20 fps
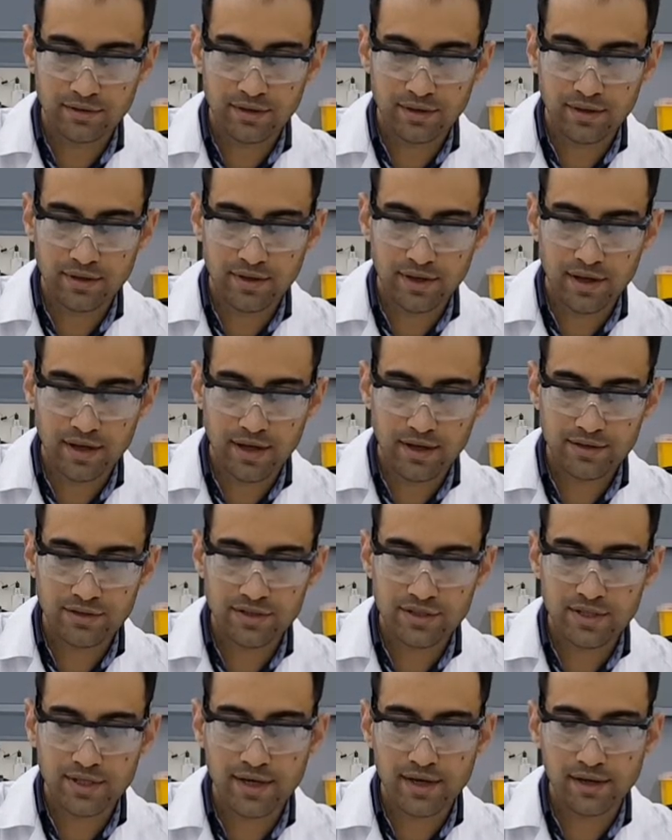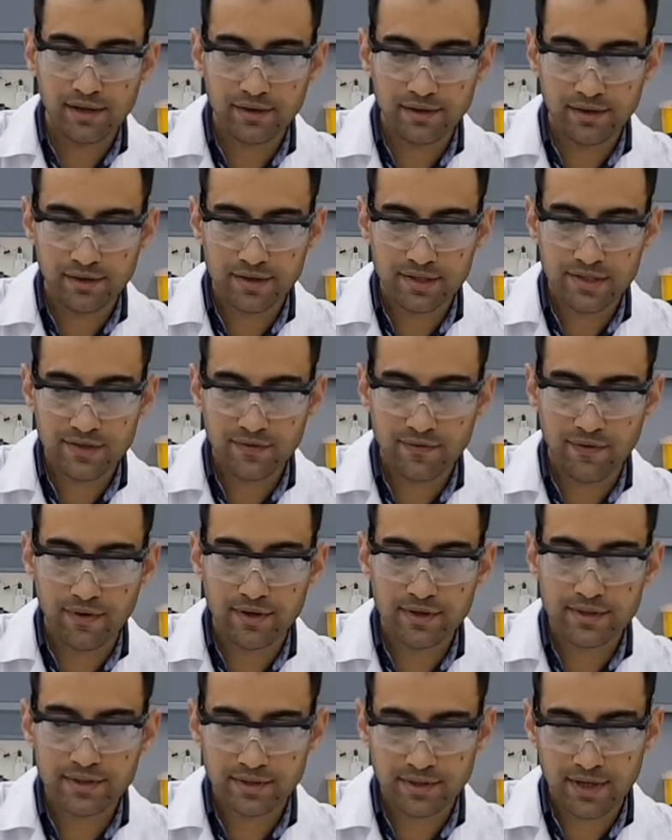HCl in this
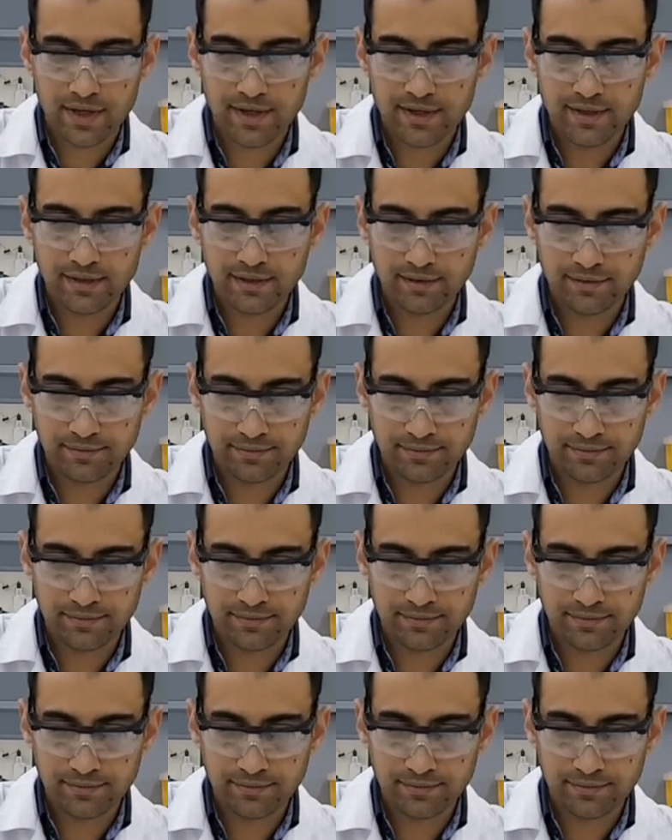first trial,